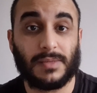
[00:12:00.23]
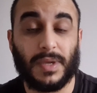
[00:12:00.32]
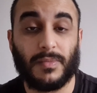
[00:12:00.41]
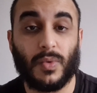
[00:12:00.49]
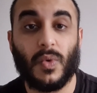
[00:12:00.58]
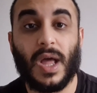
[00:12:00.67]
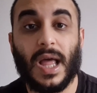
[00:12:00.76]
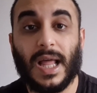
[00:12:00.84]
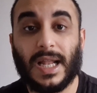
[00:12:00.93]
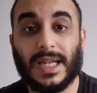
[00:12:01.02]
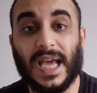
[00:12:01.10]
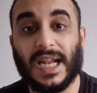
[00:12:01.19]
to people,
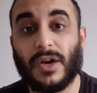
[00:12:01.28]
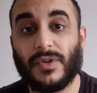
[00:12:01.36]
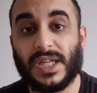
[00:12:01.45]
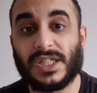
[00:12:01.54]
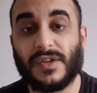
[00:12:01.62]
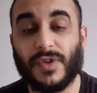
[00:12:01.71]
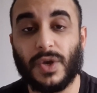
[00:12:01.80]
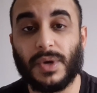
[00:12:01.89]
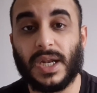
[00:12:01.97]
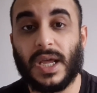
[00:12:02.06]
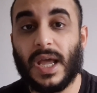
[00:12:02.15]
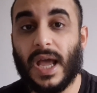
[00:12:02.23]
let alone
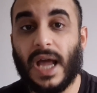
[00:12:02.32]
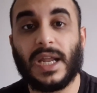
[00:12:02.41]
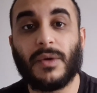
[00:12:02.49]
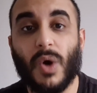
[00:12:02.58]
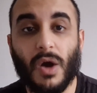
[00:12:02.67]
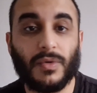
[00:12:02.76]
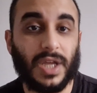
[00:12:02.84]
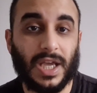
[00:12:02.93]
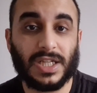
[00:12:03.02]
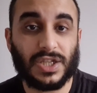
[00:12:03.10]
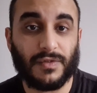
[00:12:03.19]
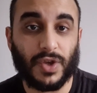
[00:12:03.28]
interviewing. And they will only
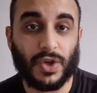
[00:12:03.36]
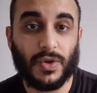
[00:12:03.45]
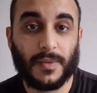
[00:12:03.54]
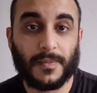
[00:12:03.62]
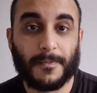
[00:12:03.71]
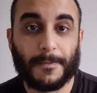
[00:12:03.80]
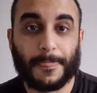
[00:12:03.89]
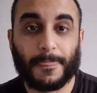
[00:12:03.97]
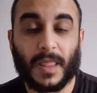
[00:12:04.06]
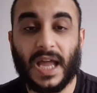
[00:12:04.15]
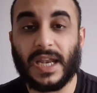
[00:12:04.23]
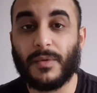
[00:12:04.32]
interview
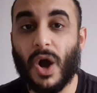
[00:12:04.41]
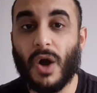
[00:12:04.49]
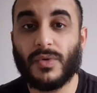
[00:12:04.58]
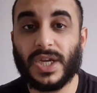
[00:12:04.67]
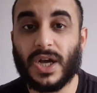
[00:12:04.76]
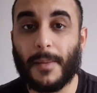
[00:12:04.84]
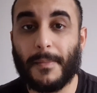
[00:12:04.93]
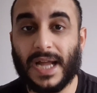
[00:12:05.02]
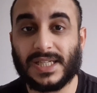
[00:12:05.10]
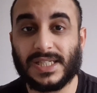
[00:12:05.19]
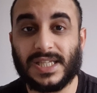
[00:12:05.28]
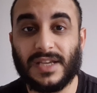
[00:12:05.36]
and they will only come back
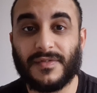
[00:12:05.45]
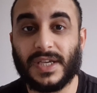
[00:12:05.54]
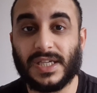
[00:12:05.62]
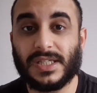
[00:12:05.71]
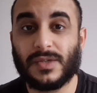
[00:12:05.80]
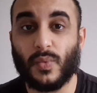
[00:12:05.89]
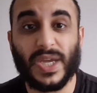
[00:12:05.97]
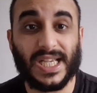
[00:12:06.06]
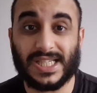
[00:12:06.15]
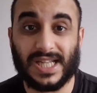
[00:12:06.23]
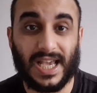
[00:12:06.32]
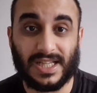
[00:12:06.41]
to CVs
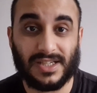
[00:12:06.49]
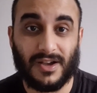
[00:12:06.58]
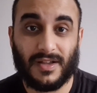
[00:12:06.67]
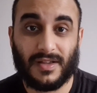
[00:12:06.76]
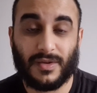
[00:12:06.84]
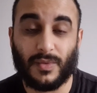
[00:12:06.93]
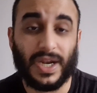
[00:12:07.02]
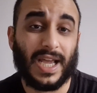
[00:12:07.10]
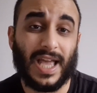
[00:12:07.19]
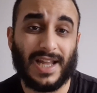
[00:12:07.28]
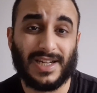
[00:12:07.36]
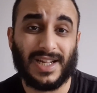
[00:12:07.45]
weeks later where that
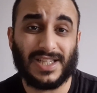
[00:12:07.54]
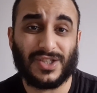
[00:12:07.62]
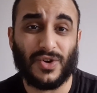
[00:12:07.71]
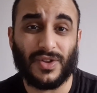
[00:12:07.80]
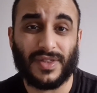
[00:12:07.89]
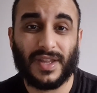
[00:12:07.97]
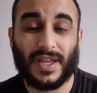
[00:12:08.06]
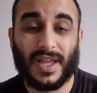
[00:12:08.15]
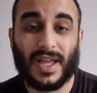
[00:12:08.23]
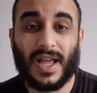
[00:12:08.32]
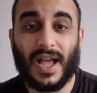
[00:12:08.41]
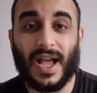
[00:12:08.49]
candidate's gone.
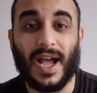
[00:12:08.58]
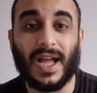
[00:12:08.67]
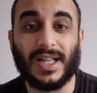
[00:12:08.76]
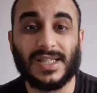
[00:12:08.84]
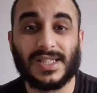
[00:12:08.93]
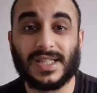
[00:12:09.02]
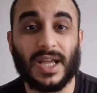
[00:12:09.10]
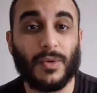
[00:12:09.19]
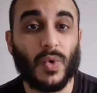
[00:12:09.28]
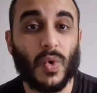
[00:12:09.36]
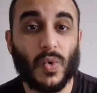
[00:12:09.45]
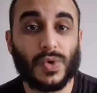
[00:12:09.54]
And they
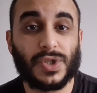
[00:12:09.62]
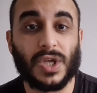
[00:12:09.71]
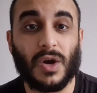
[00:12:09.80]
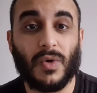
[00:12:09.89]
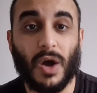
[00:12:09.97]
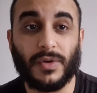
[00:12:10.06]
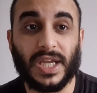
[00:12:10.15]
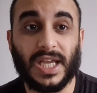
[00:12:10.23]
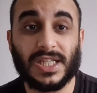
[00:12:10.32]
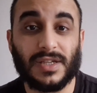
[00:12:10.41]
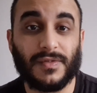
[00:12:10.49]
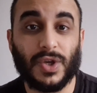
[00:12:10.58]
will also only
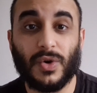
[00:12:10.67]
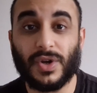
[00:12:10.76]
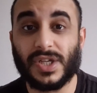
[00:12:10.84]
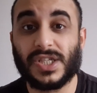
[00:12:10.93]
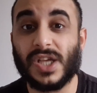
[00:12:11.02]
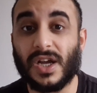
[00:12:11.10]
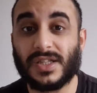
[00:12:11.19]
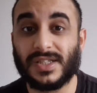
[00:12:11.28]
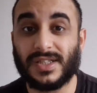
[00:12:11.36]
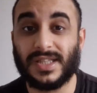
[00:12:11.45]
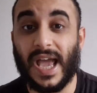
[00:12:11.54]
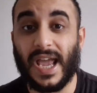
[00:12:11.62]
interview on a
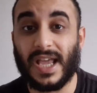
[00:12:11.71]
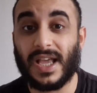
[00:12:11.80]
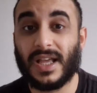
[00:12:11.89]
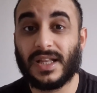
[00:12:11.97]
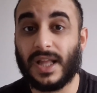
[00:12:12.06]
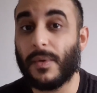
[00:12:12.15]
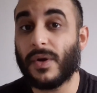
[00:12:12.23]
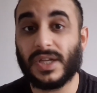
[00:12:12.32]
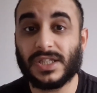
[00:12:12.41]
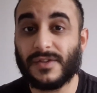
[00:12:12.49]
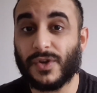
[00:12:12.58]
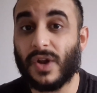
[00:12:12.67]
certain day. They won't
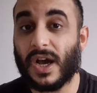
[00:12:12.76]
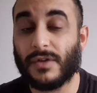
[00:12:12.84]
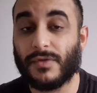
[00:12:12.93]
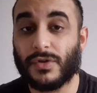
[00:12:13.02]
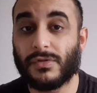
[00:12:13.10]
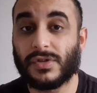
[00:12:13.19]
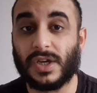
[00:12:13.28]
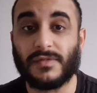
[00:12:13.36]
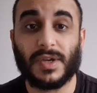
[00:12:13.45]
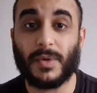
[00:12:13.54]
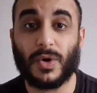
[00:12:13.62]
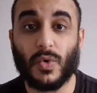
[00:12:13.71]
interview like a recruiter. If
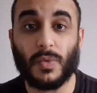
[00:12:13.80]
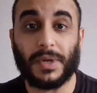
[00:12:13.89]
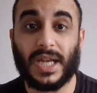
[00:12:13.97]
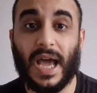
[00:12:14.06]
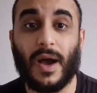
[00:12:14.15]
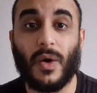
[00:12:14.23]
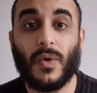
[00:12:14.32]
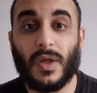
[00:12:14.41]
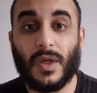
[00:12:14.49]
someone called me now